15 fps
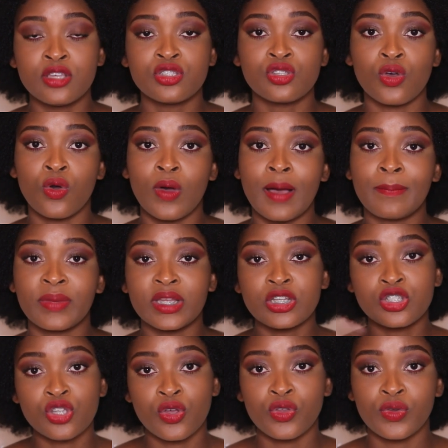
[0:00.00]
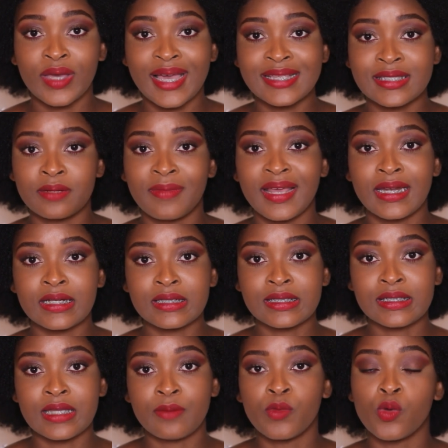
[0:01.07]
so I'm gonna show you guys in my little
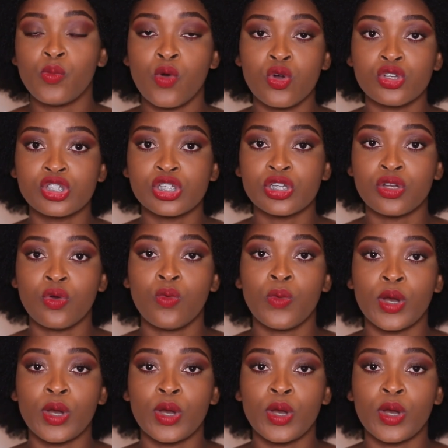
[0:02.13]
demo portion